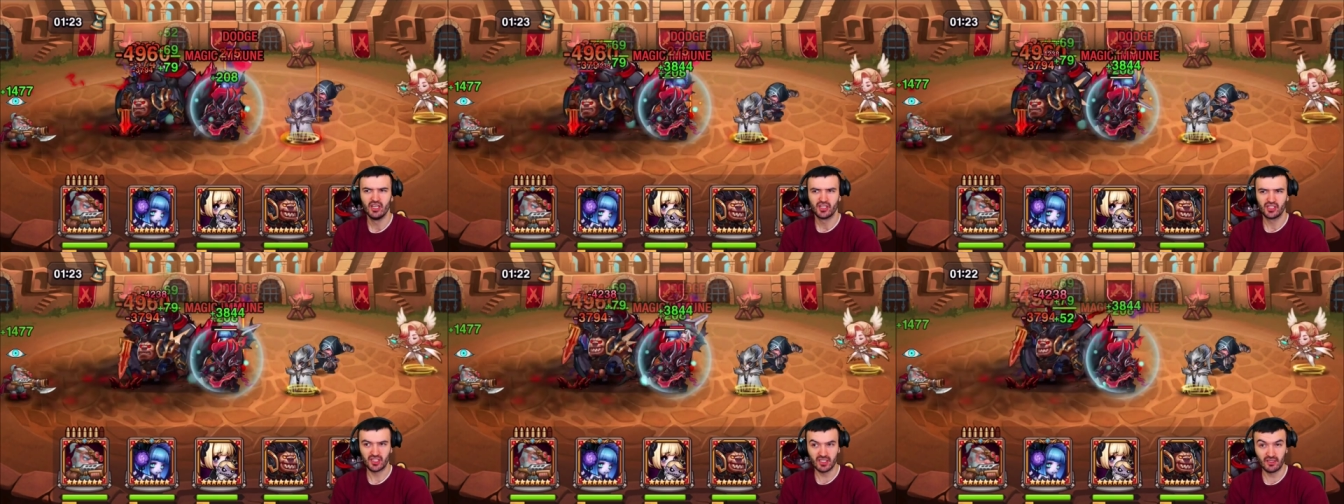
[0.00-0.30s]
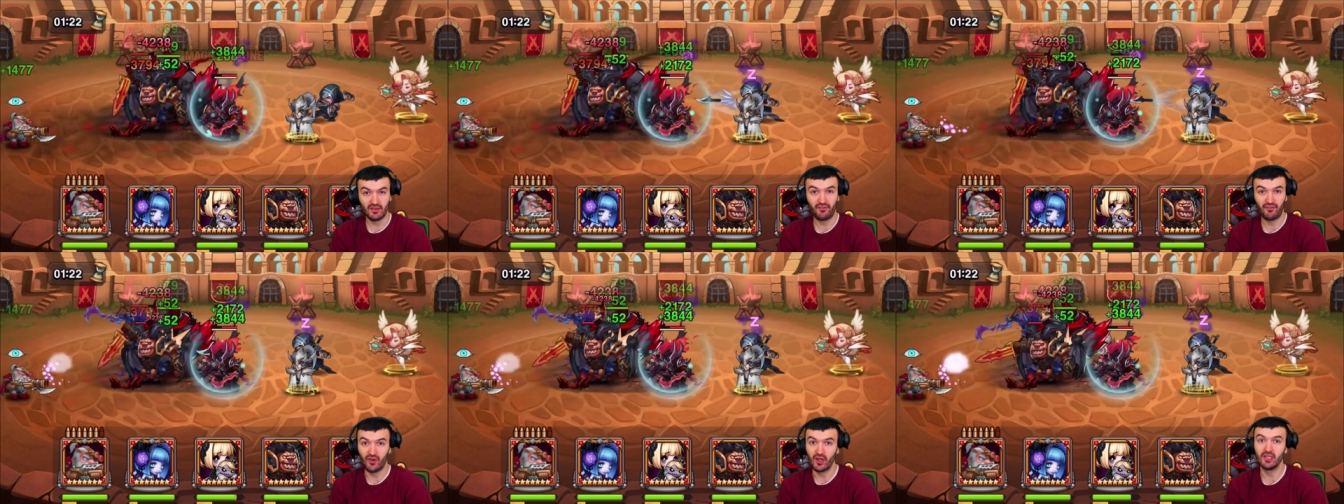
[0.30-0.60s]

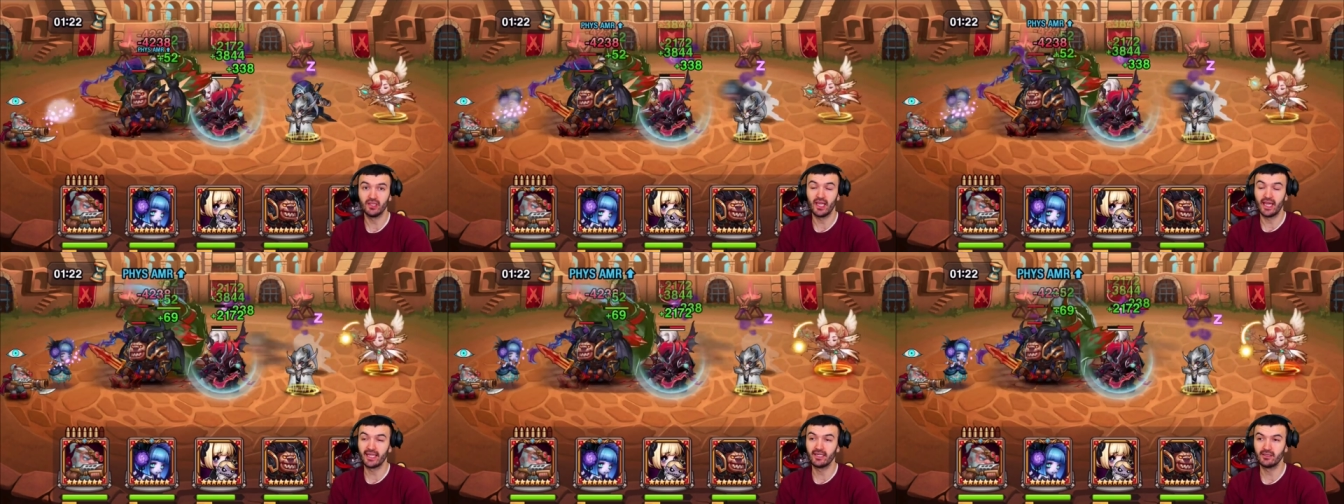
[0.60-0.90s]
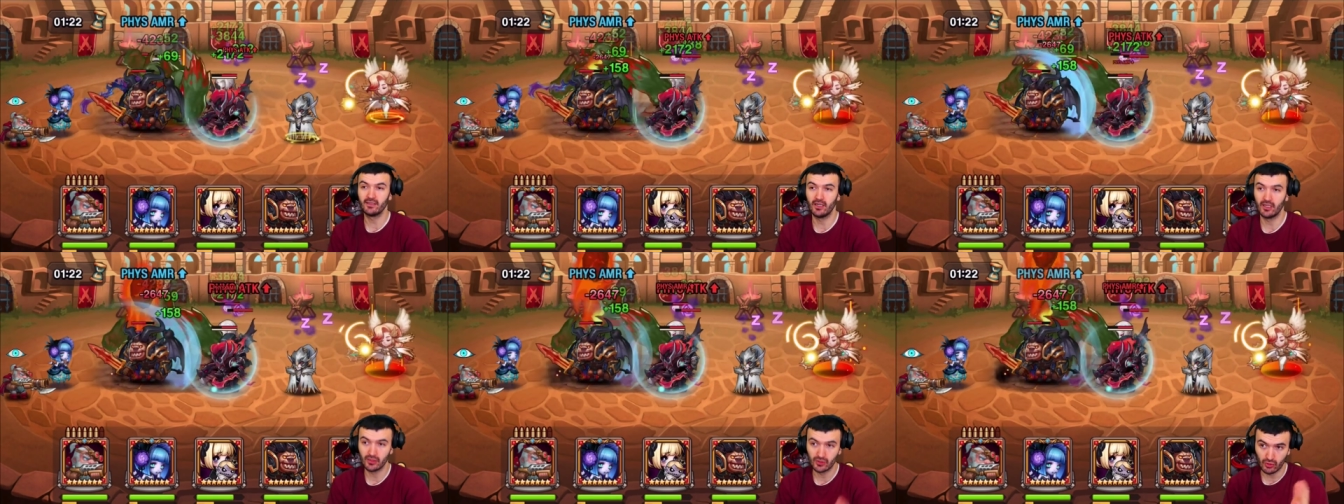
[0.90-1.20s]
She's a
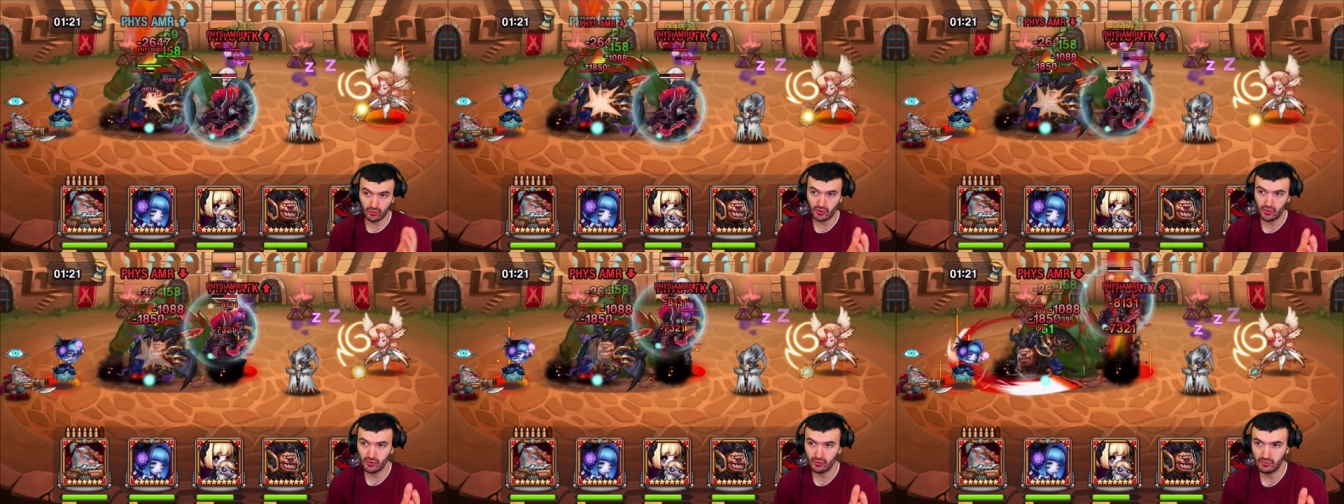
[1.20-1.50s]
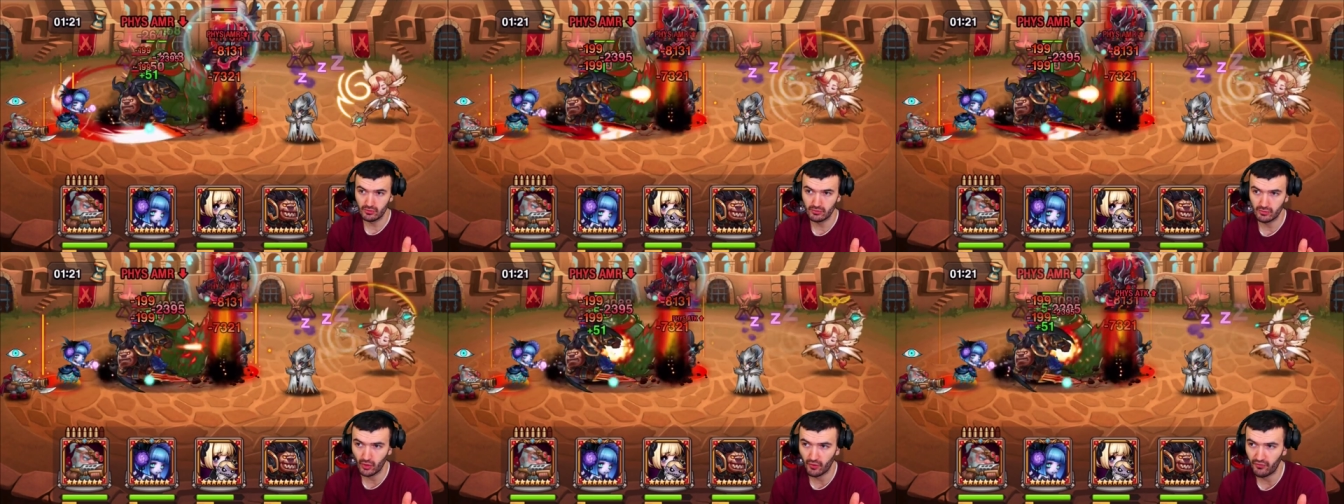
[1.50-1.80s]
frontline, uh, don't
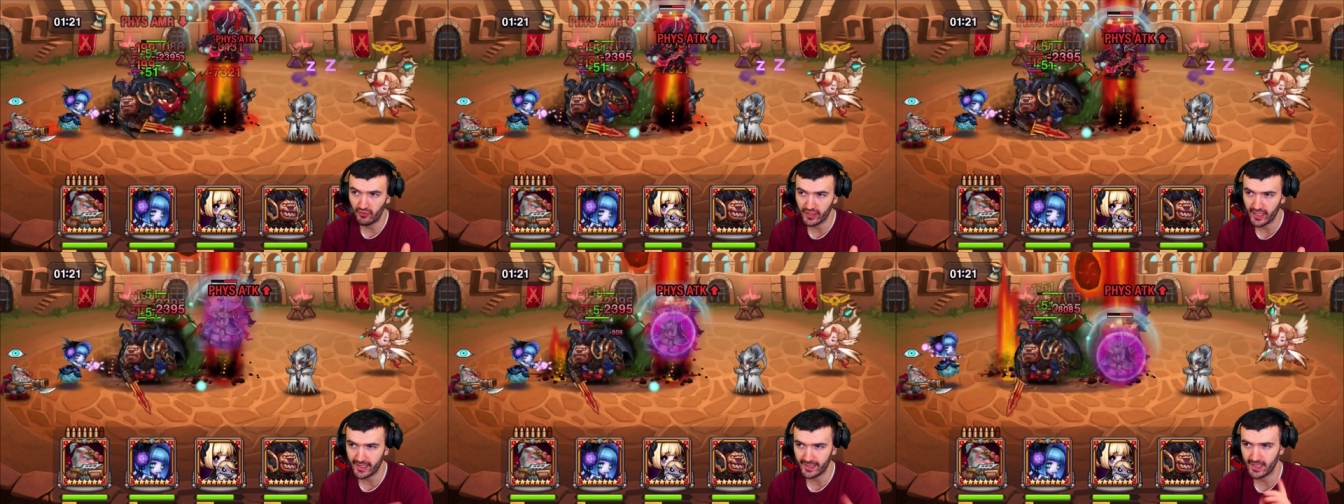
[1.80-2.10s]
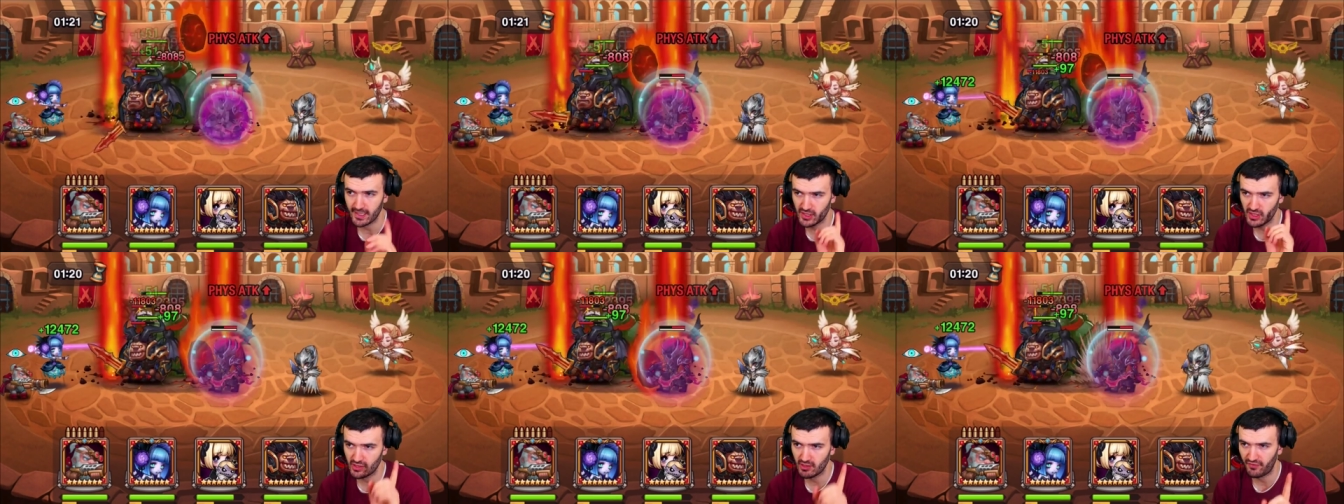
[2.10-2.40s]
you, don't forget
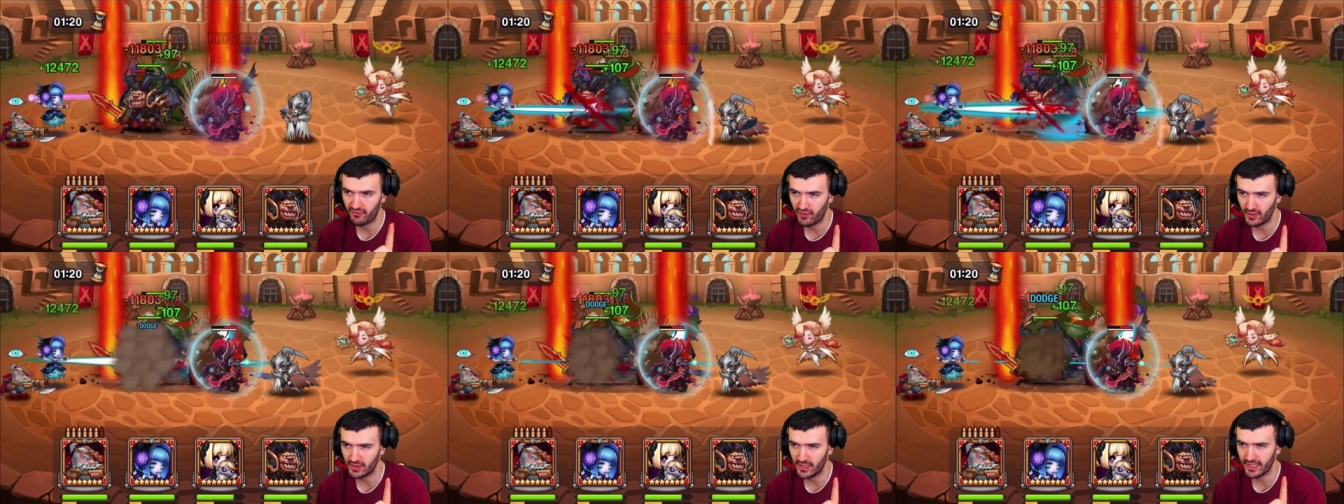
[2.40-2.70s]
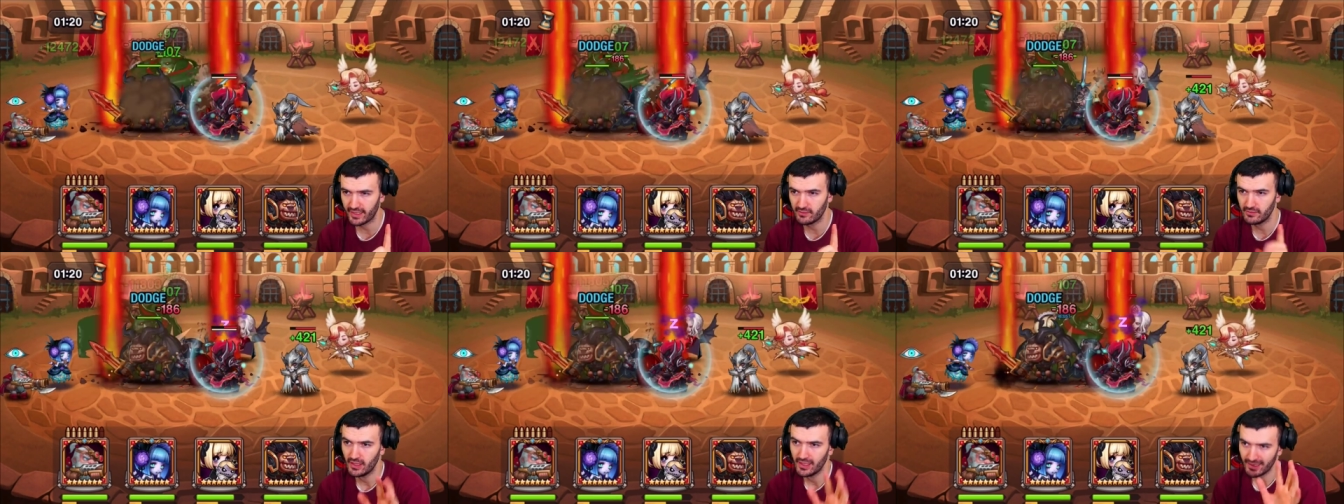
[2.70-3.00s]
guys, she's a
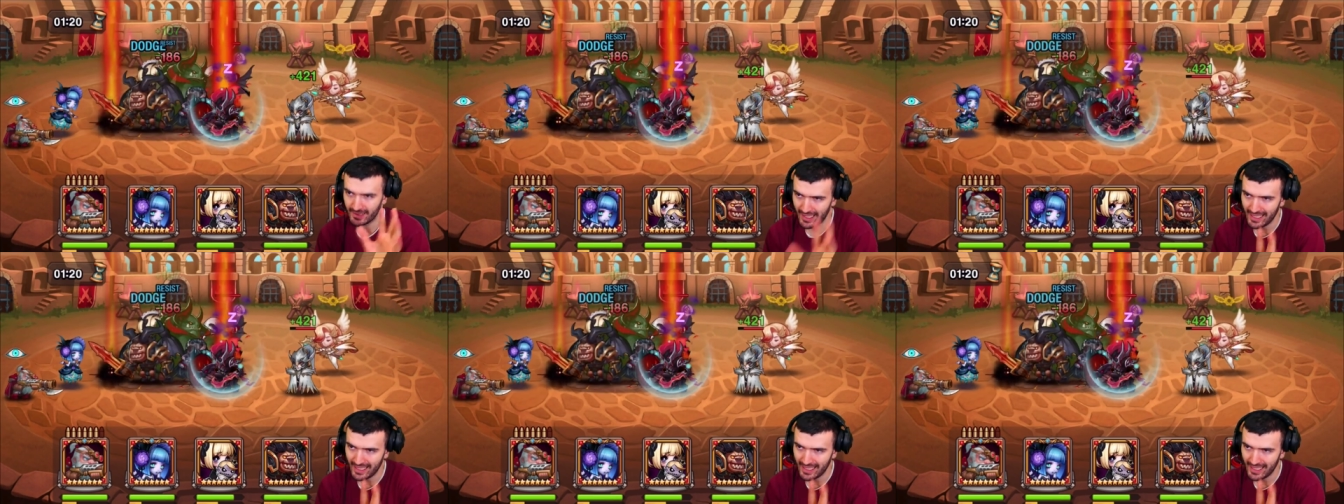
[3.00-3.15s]
frontline,